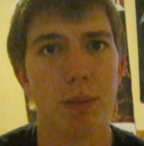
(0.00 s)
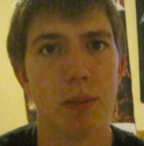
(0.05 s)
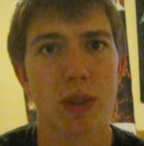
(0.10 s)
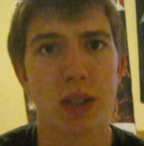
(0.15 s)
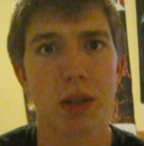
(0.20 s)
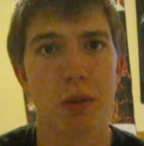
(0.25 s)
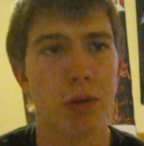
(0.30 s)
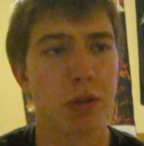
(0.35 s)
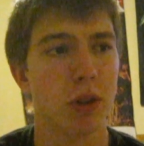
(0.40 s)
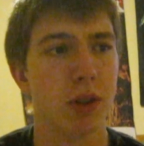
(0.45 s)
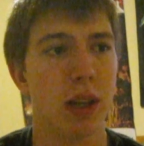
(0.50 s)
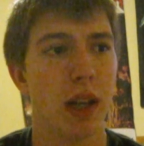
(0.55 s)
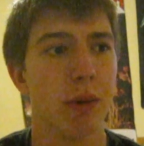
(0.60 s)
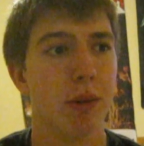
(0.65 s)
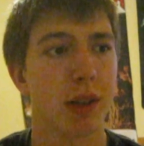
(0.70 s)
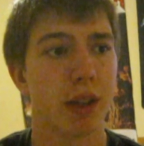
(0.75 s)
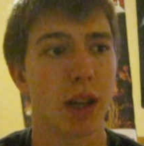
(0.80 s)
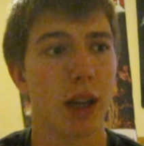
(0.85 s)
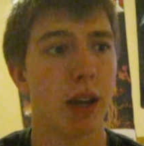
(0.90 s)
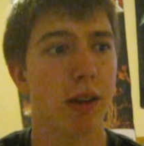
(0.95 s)
social
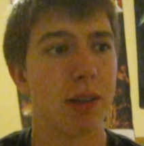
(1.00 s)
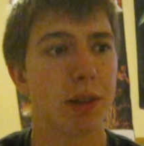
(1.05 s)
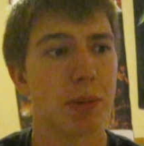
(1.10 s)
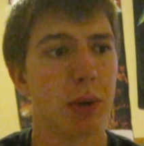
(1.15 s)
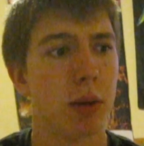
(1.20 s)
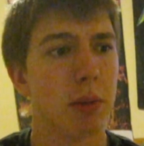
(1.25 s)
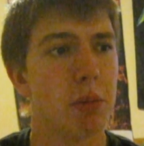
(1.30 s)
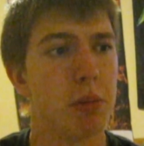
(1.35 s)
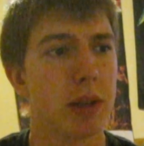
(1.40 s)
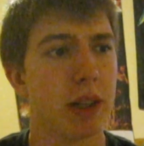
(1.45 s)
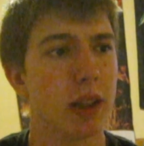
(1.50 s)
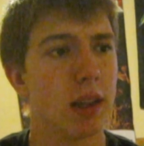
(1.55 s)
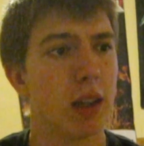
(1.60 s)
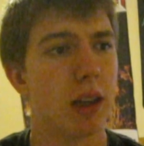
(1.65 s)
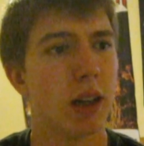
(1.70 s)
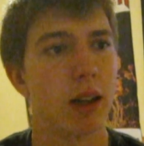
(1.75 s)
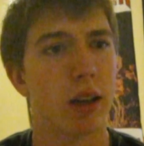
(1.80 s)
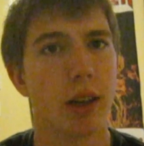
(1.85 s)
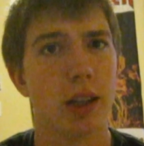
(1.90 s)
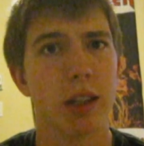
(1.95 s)
networking was probably a
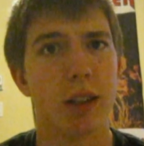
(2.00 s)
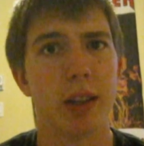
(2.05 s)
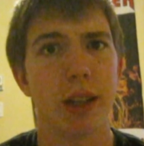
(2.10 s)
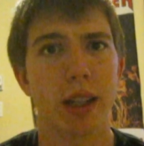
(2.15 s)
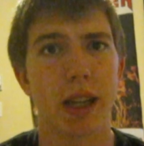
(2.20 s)
lot harder.